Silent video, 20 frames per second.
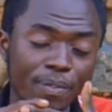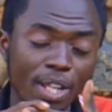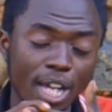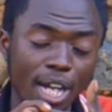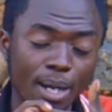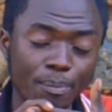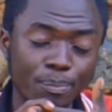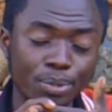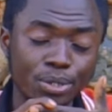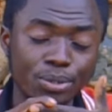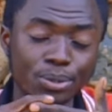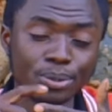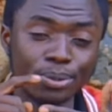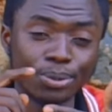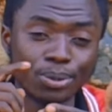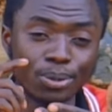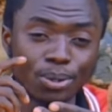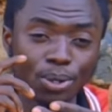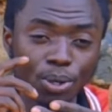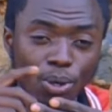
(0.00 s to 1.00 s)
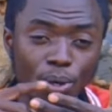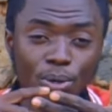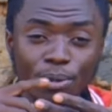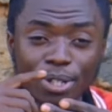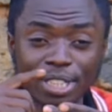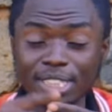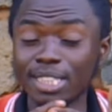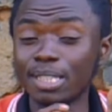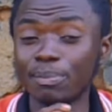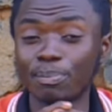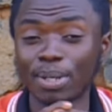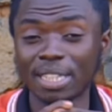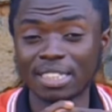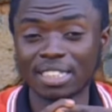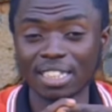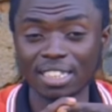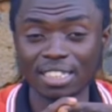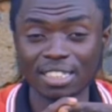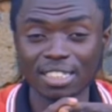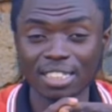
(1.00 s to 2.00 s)
up to only
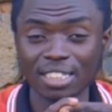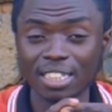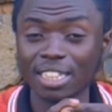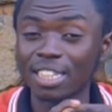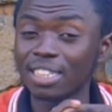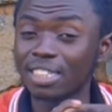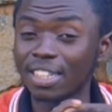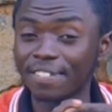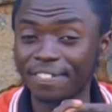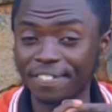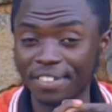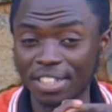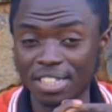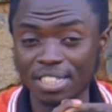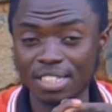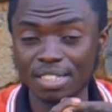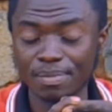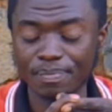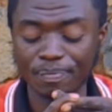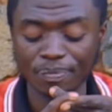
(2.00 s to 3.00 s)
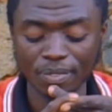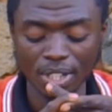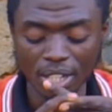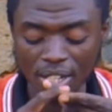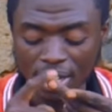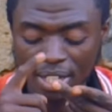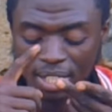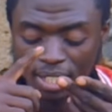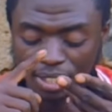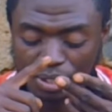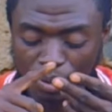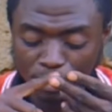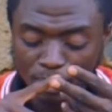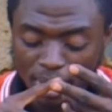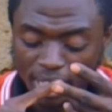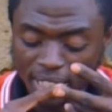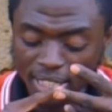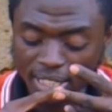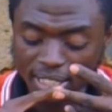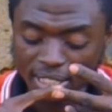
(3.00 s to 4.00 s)
3% in the feed. So
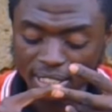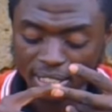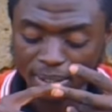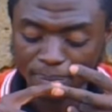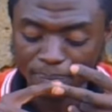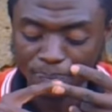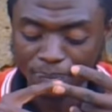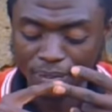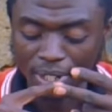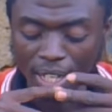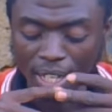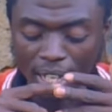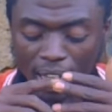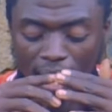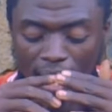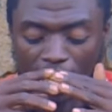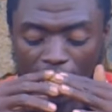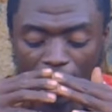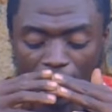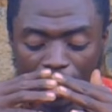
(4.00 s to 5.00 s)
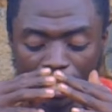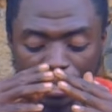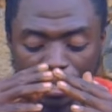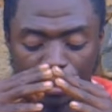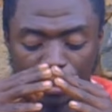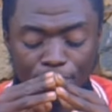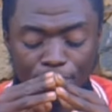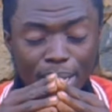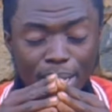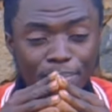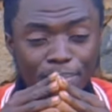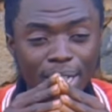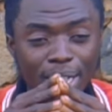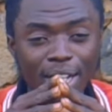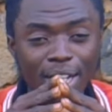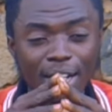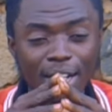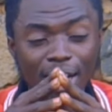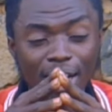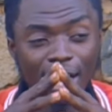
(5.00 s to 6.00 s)
meaning,
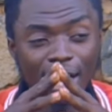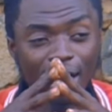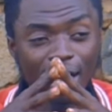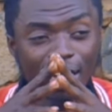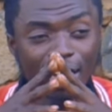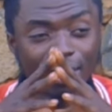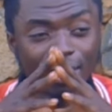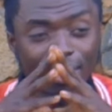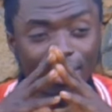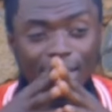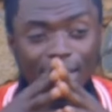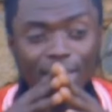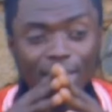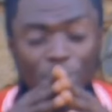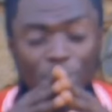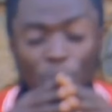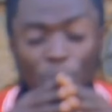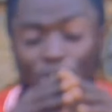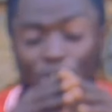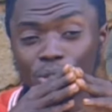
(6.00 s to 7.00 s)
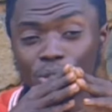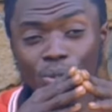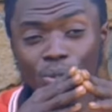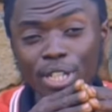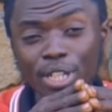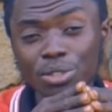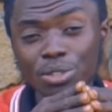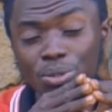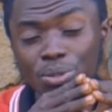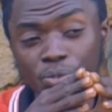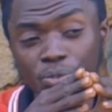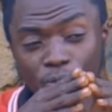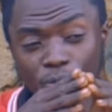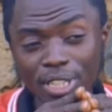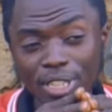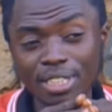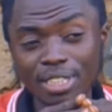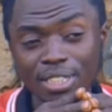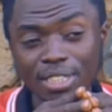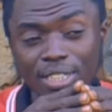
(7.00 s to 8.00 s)
remember, then when you're going to
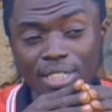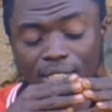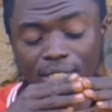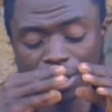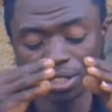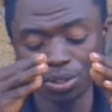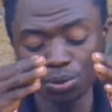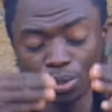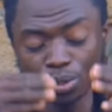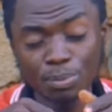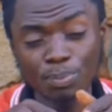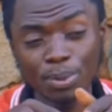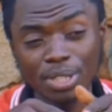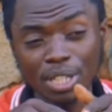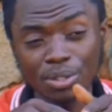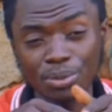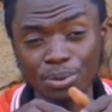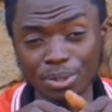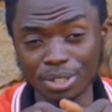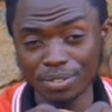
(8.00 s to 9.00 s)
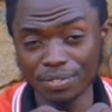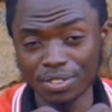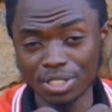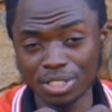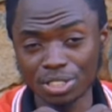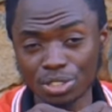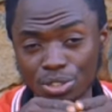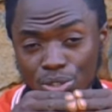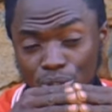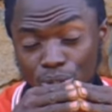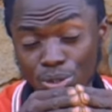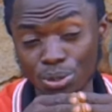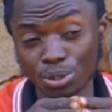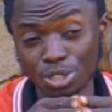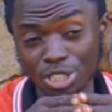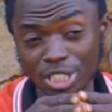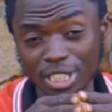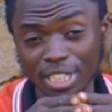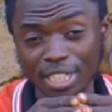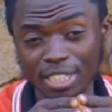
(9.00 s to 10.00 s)
feed the sweet potato leaves to your
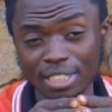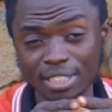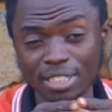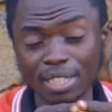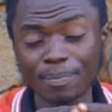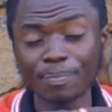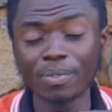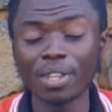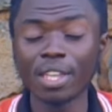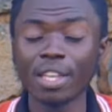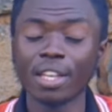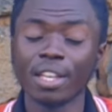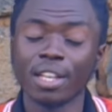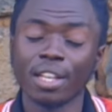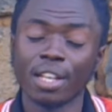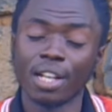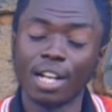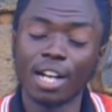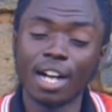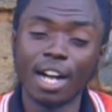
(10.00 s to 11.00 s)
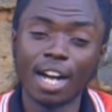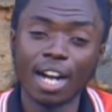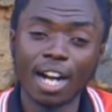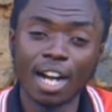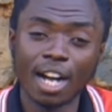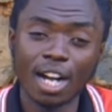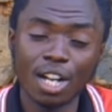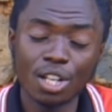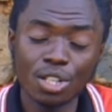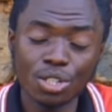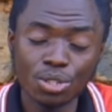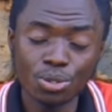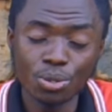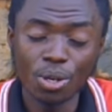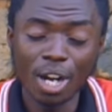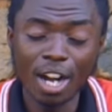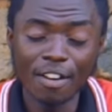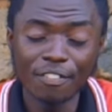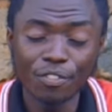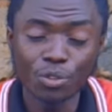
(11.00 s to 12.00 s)
chickens, you
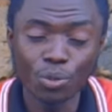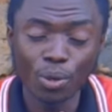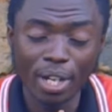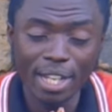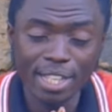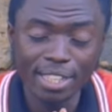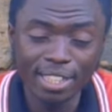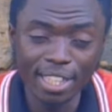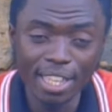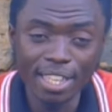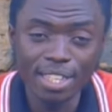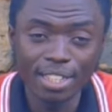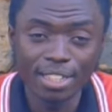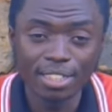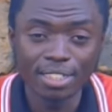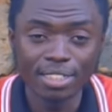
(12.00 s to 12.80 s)
have to again